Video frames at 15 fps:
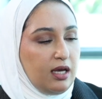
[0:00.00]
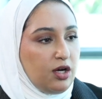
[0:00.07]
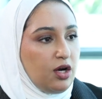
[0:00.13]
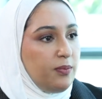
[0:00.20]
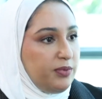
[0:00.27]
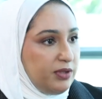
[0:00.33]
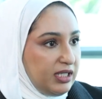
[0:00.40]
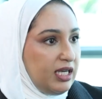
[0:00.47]

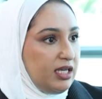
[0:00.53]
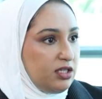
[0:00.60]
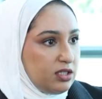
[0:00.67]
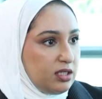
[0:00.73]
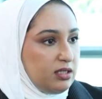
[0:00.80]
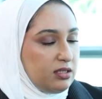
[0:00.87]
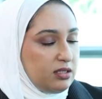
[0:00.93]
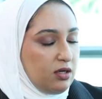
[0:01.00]

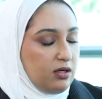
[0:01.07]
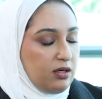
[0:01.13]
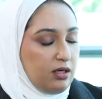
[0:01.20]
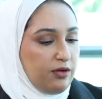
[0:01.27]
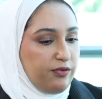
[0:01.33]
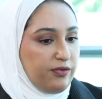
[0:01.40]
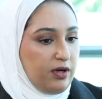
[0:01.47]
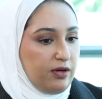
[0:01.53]
complications
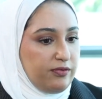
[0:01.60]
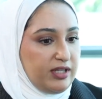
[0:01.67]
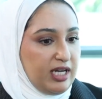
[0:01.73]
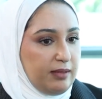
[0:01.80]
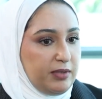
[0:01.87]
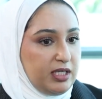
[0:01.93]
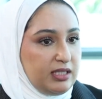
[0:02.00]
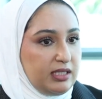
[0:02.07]
of
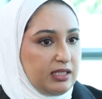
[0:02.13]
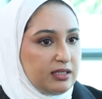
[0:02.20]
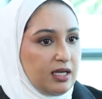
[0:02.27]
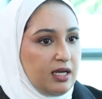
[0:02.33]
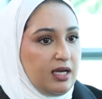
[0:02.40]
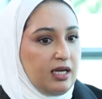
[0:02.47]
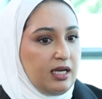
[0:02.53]
diabetes.